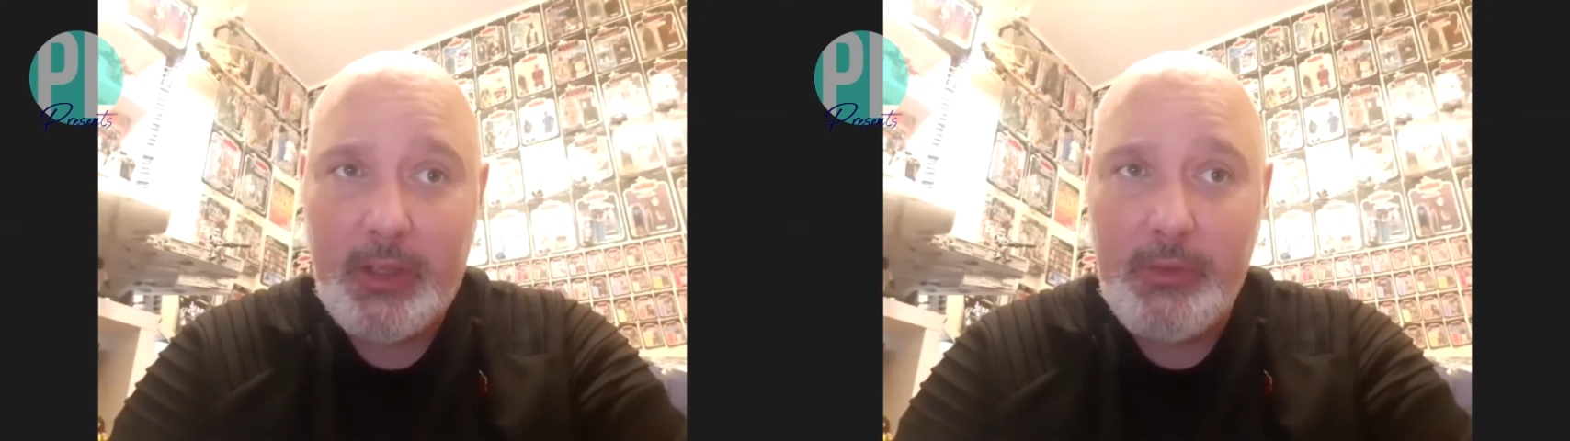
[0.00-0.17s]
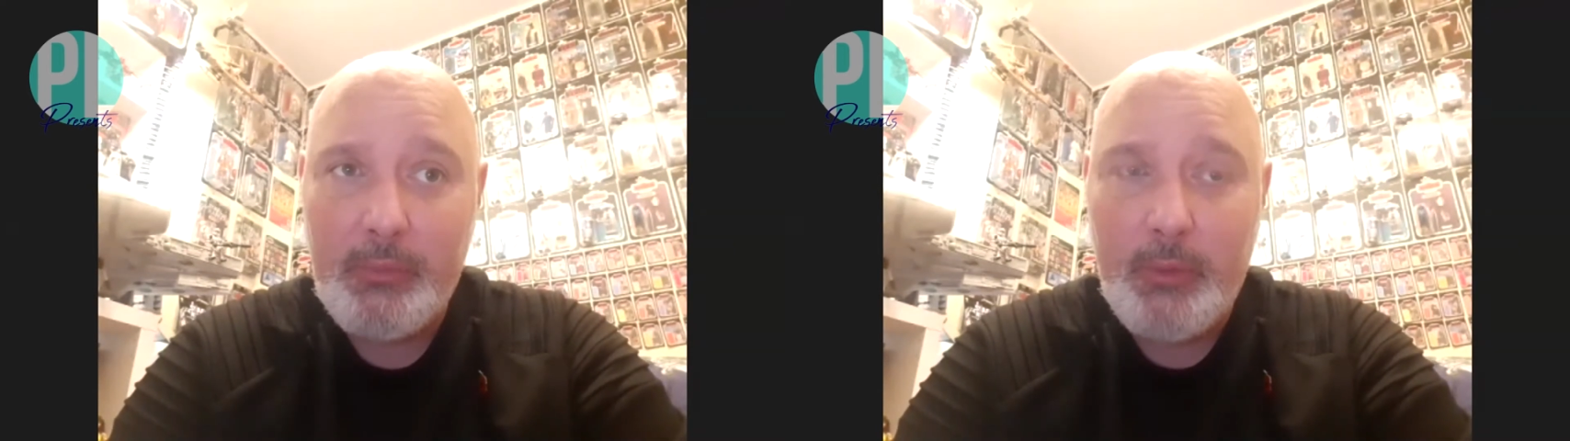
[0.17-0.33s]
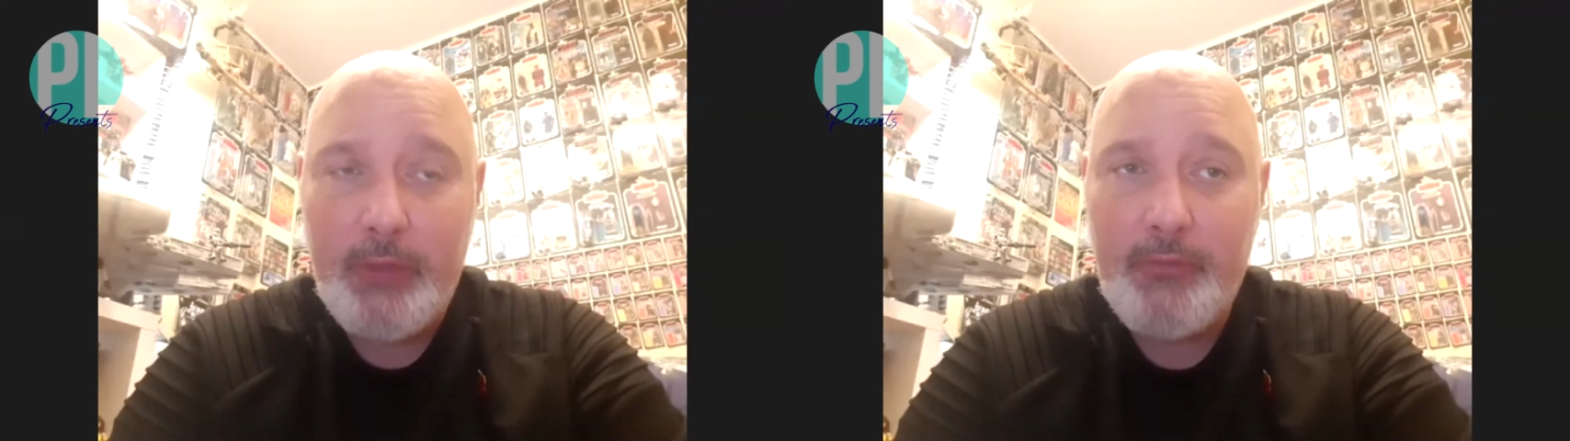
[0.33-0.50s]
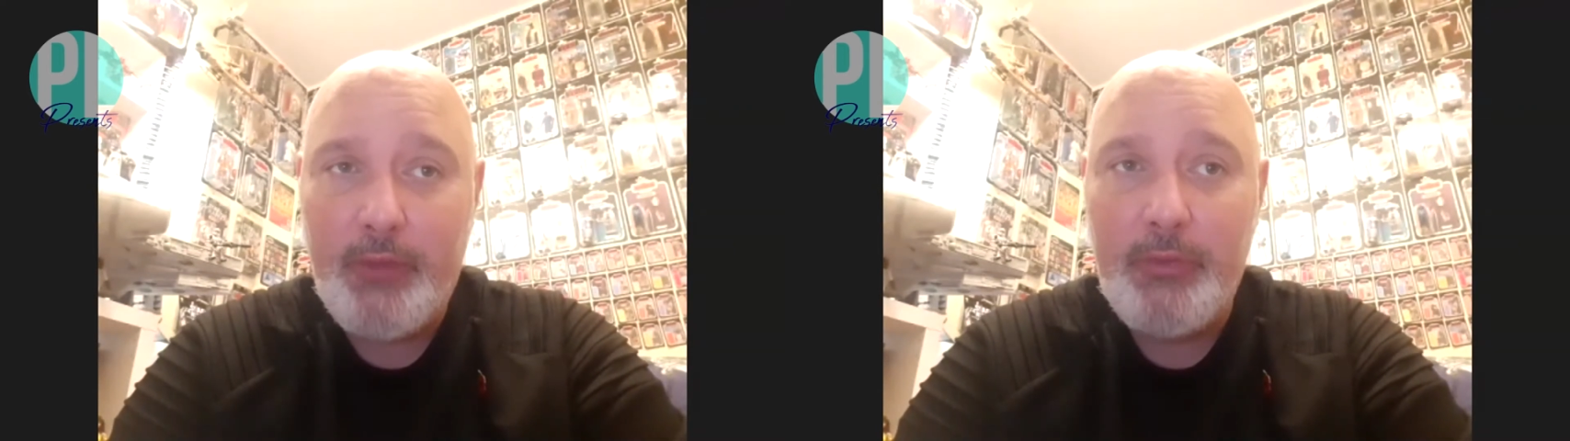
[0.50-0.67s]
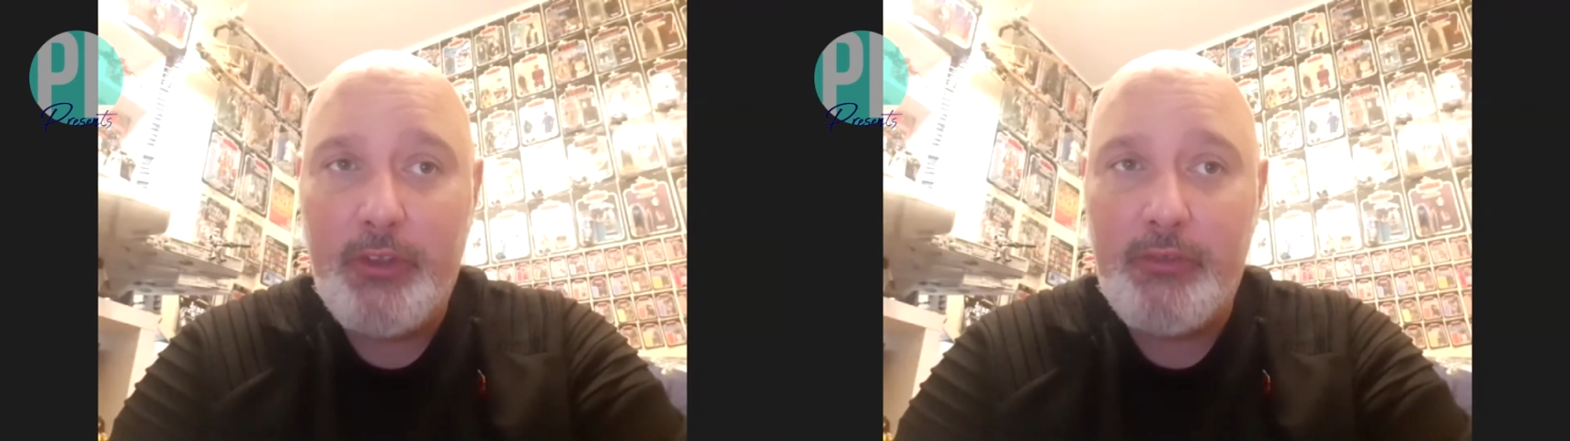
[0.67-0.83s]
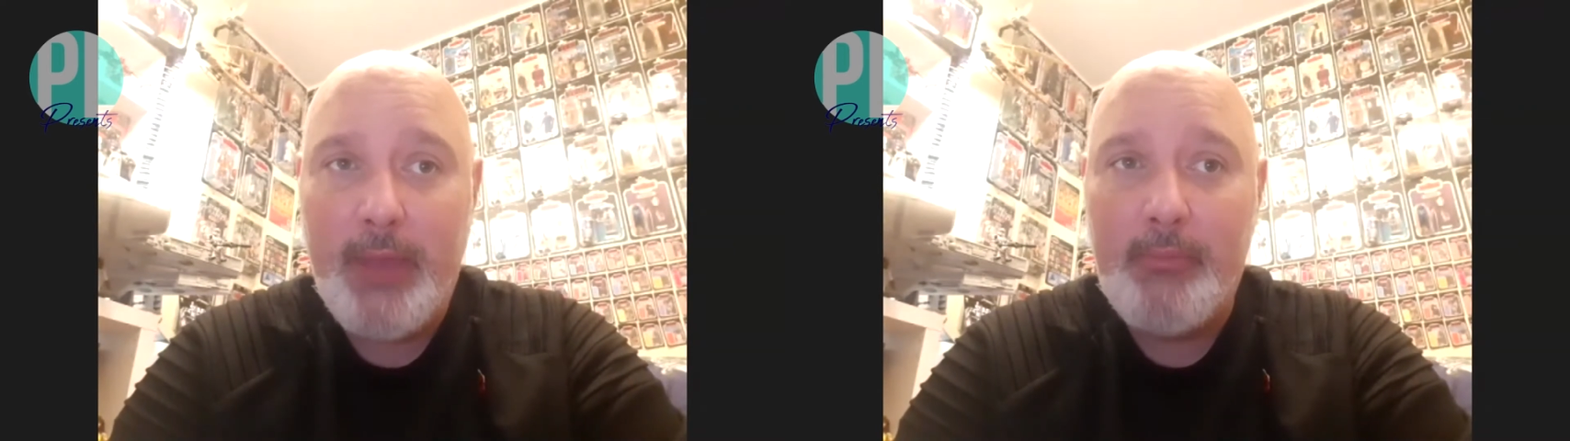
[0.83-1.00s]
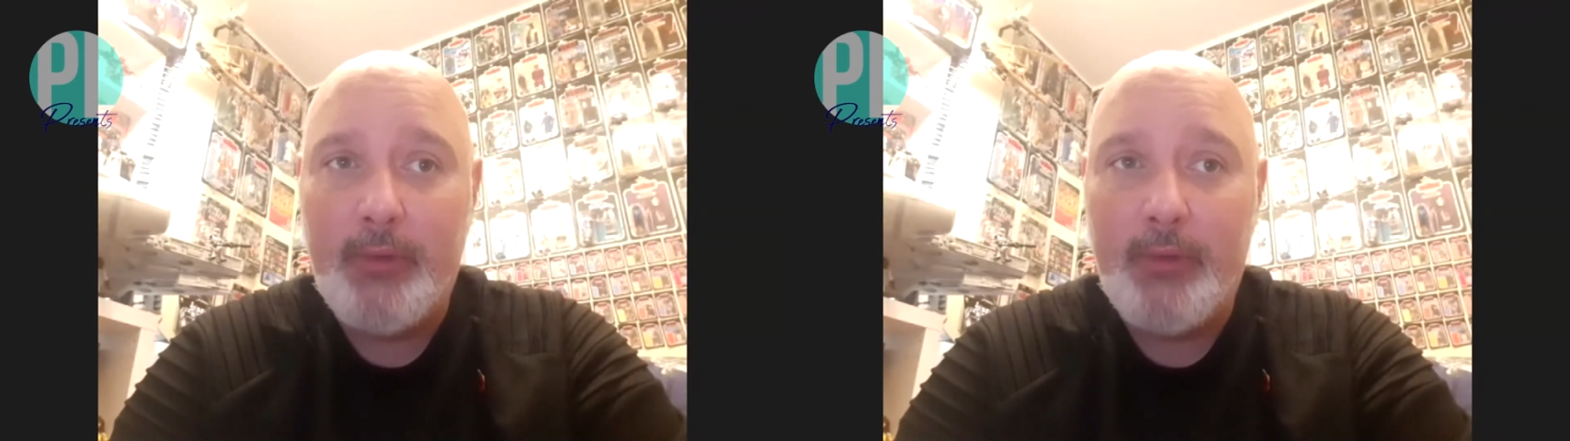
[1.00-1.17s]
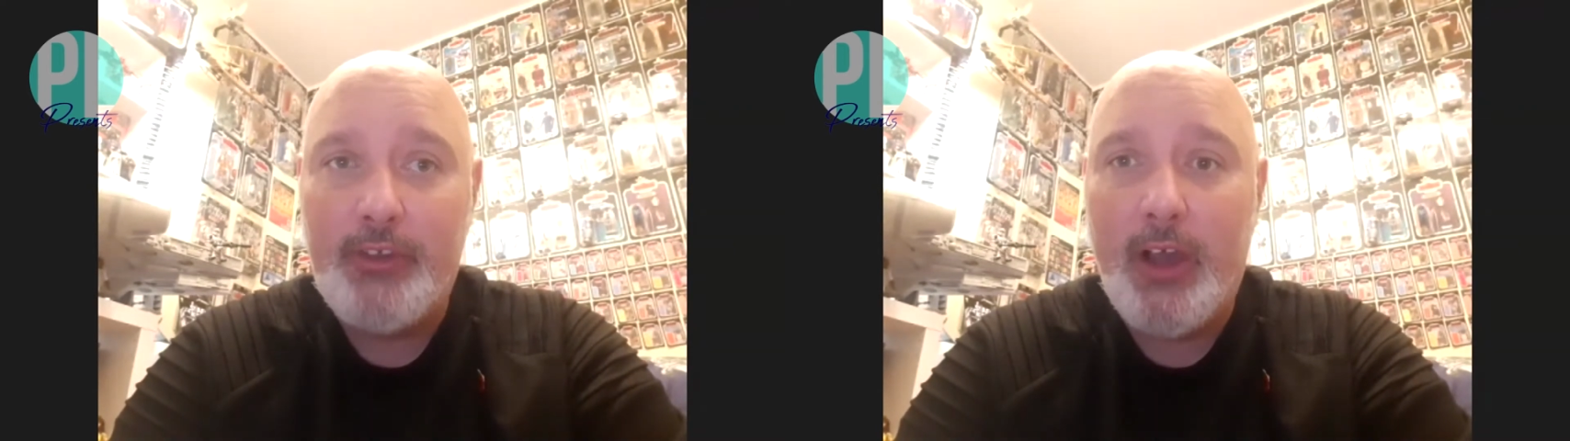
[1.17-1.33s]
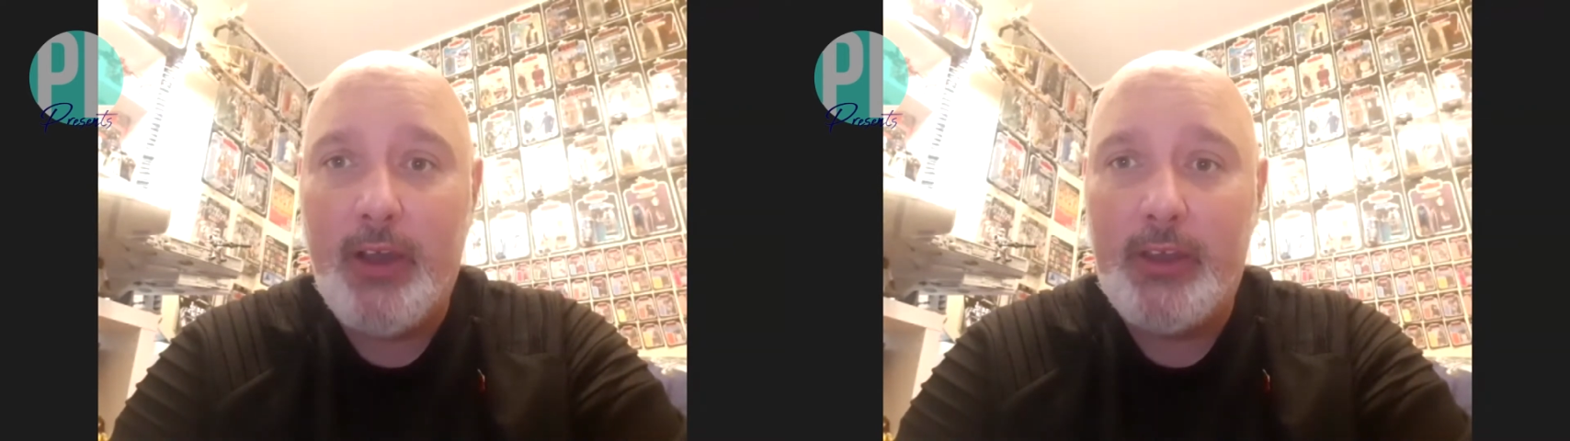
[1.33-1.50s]
my fondest memories
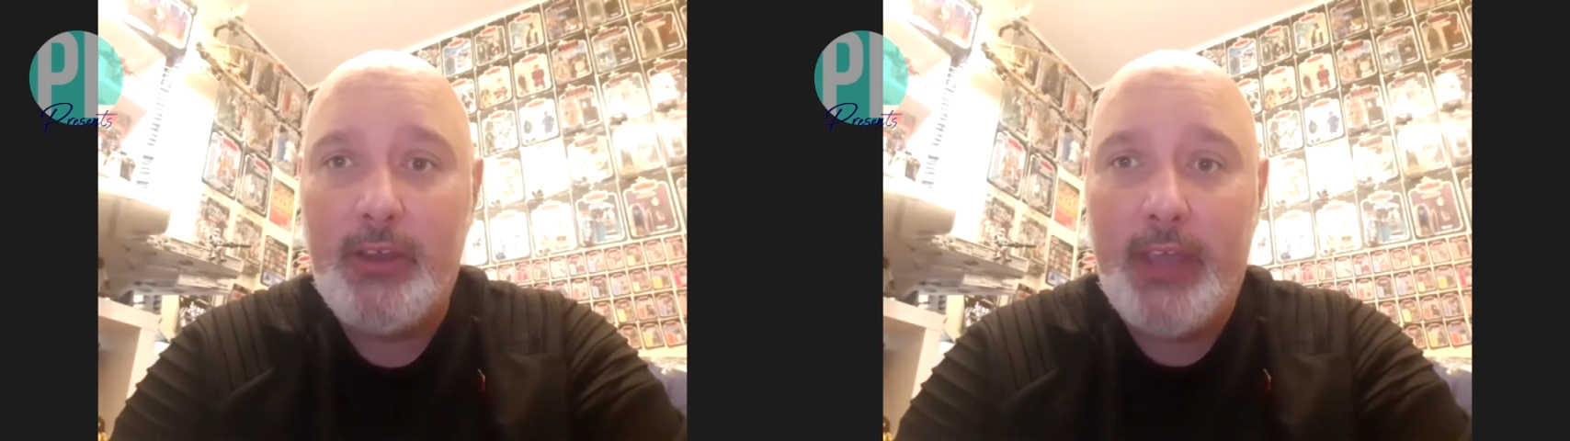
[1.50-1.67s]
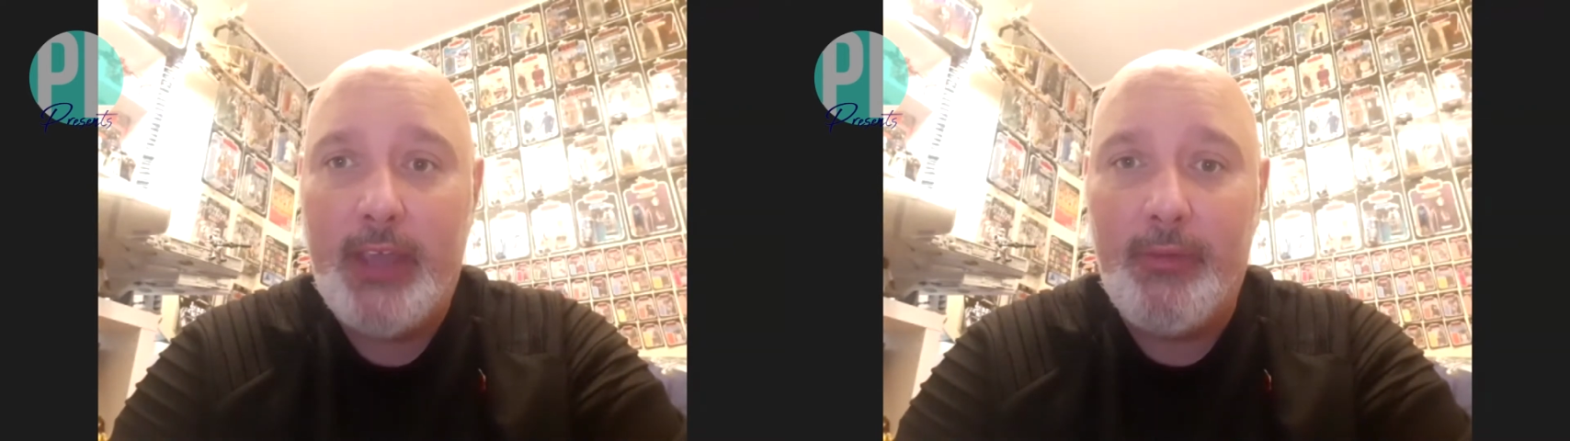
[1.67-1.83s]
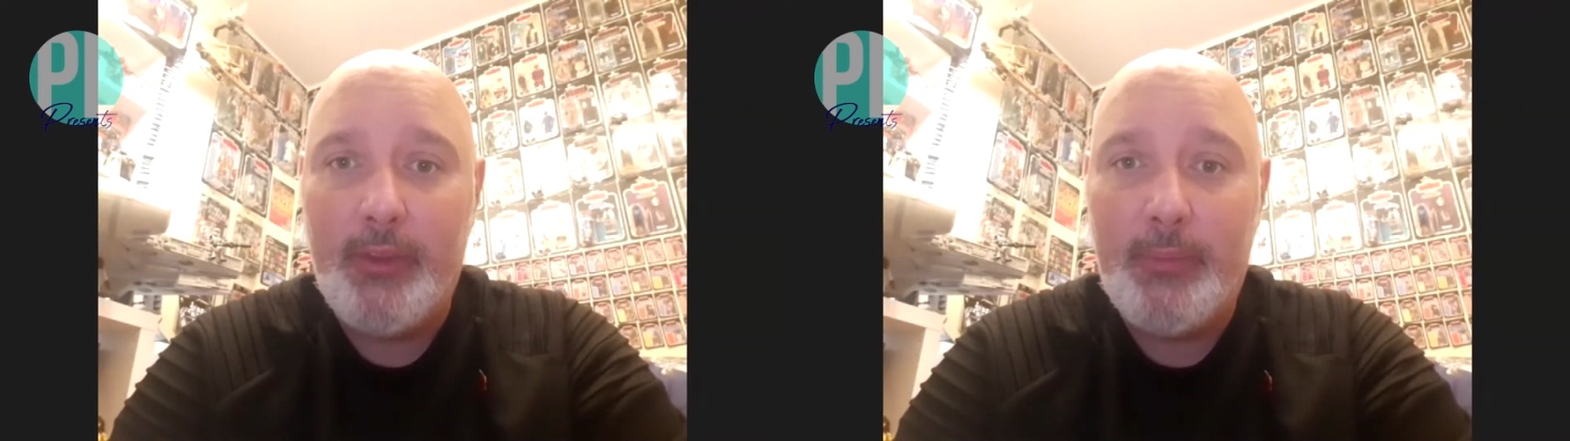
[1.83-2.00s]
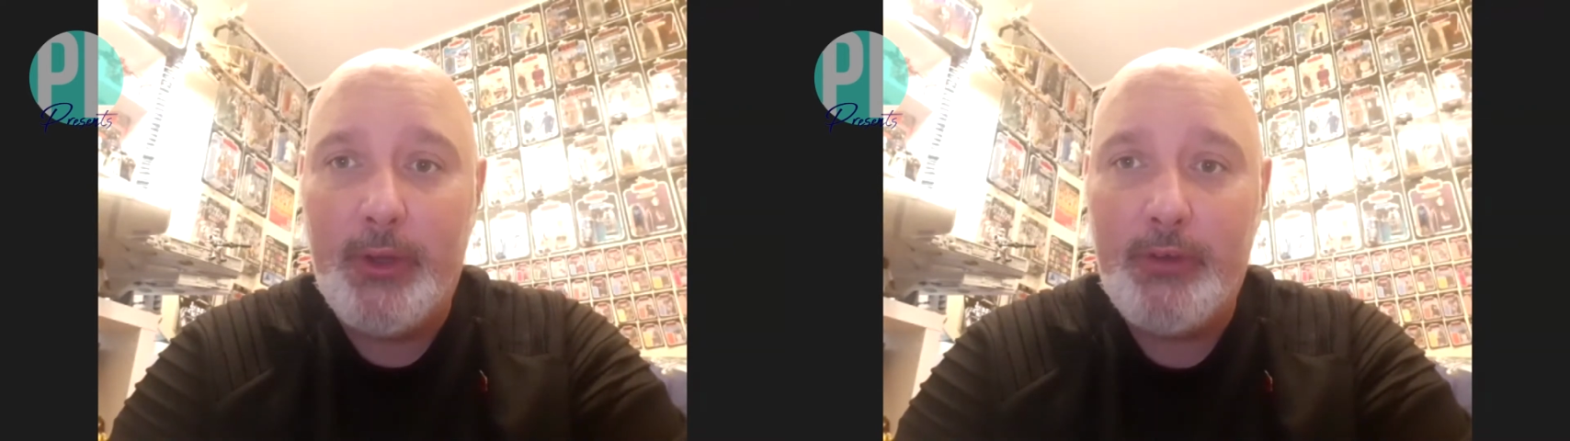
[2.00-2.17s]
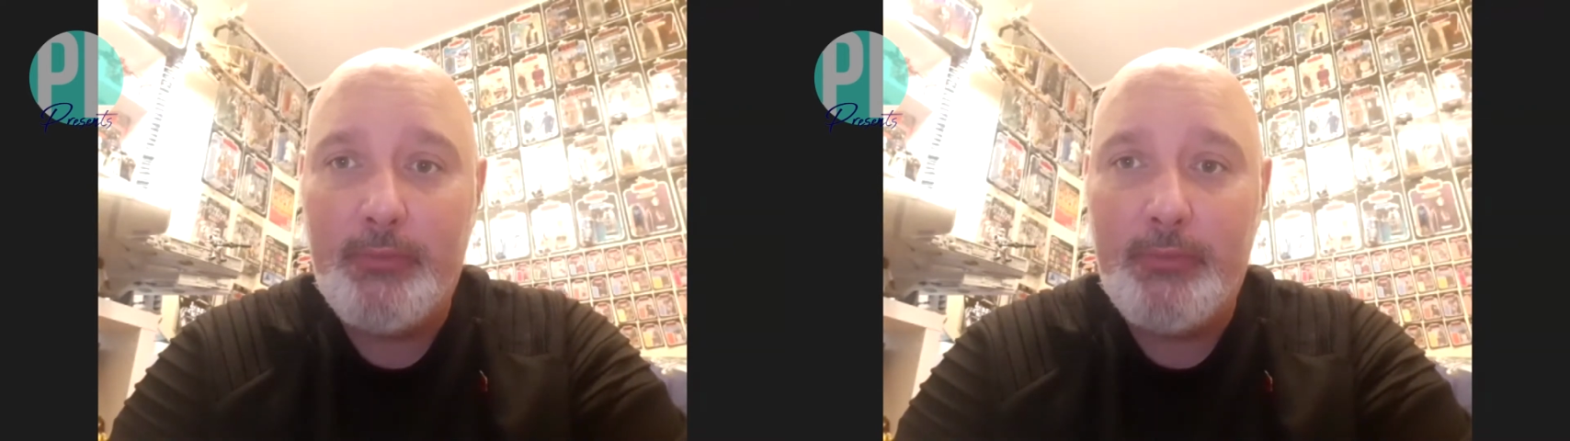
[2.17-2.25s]
are you get on the push